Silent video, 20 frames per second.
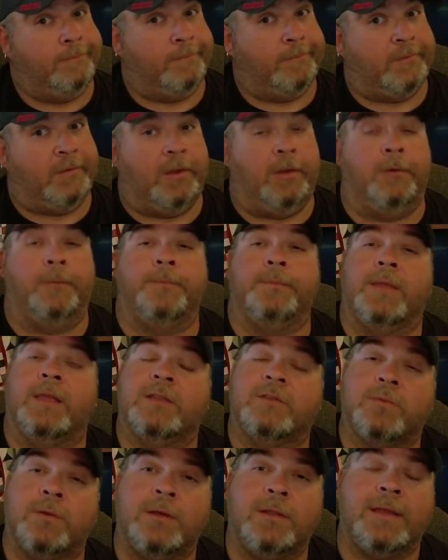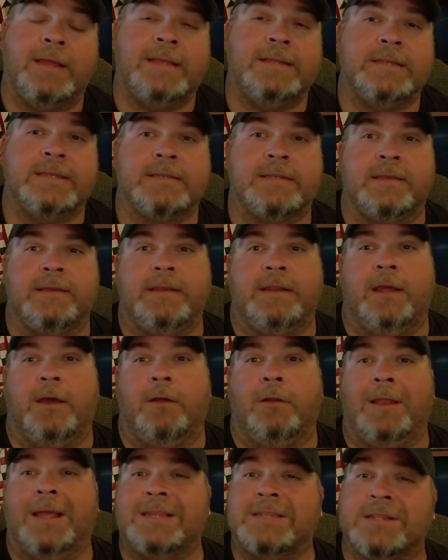So it's really just,
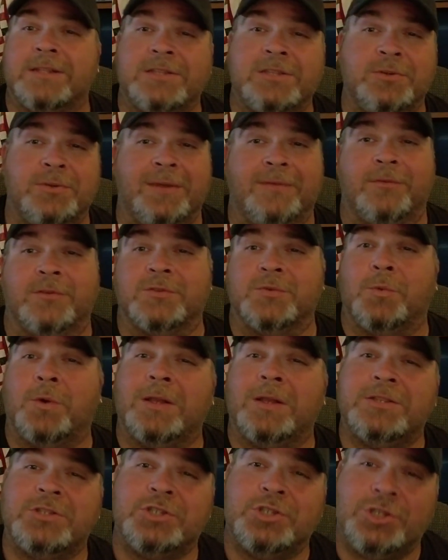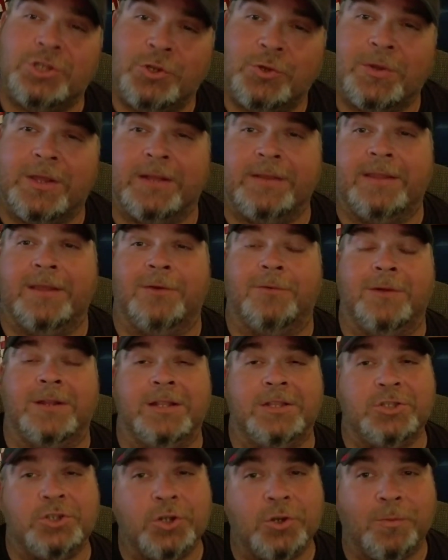less of the two evils. What you can deal with,
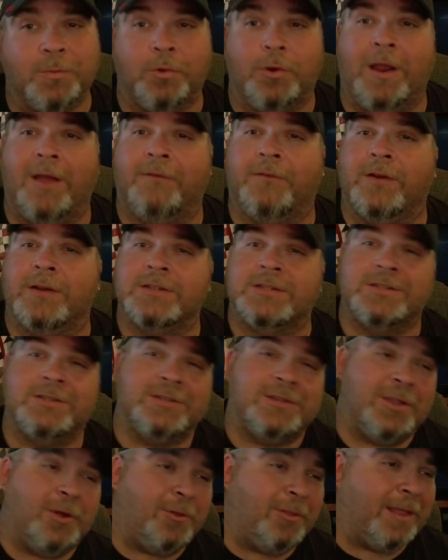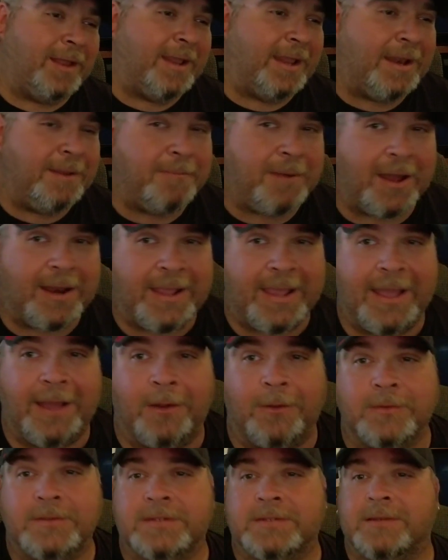it's your preference. Don't let anybody
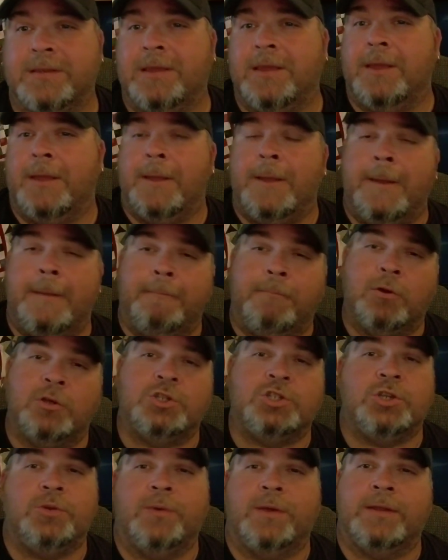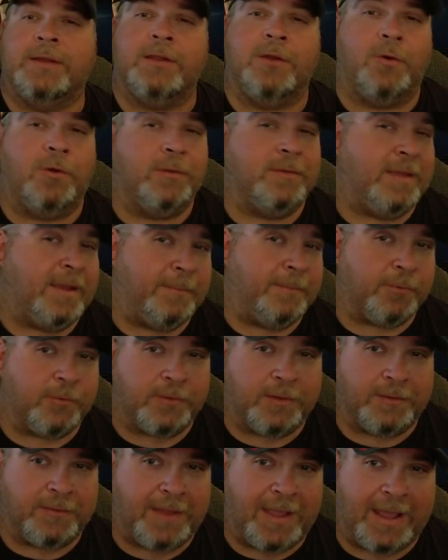else push you into going deeper
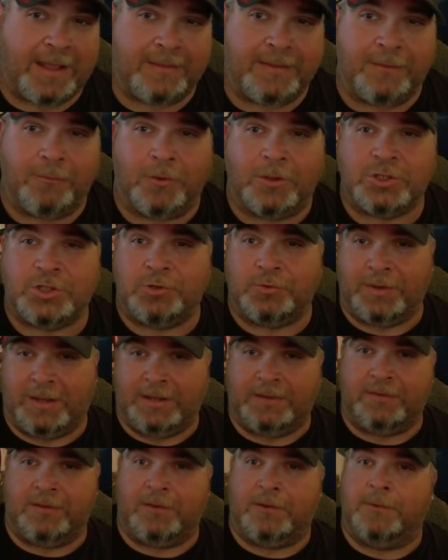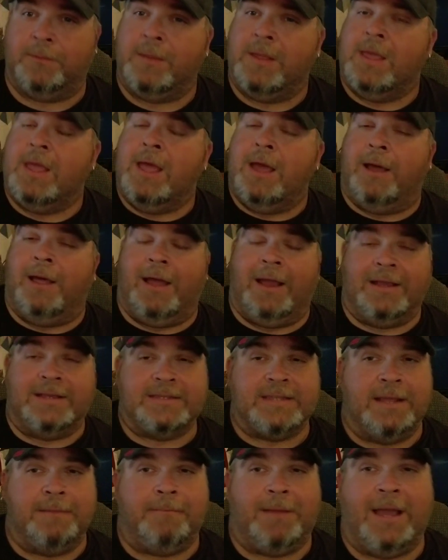than debt and than what you need to. Like I
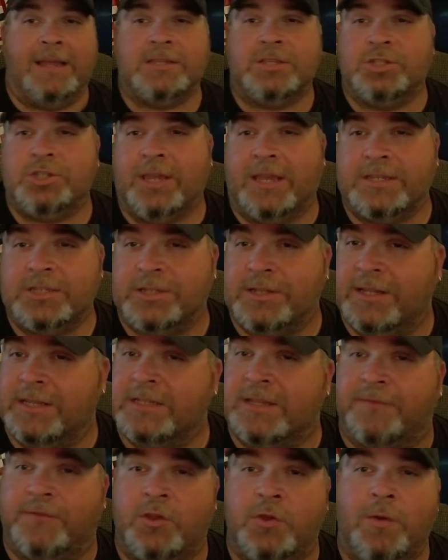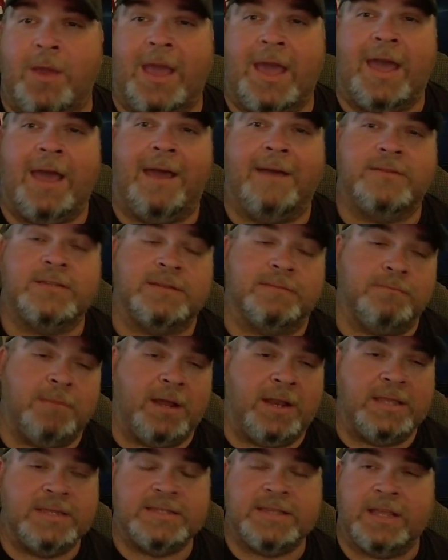said, my suggestion is if you have some
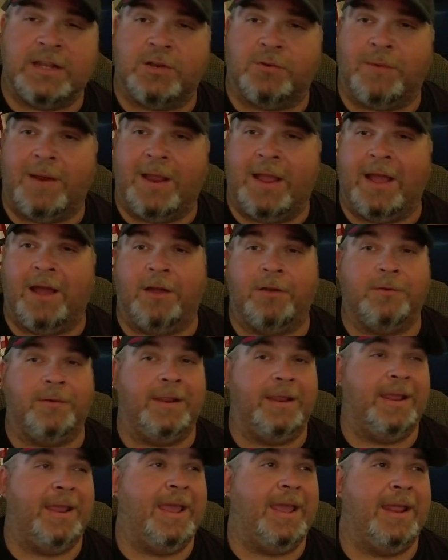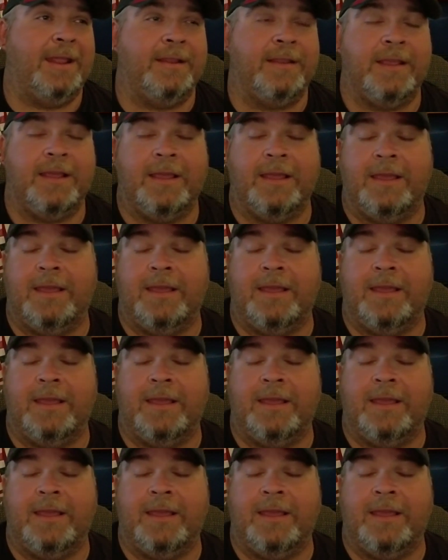money sitting around and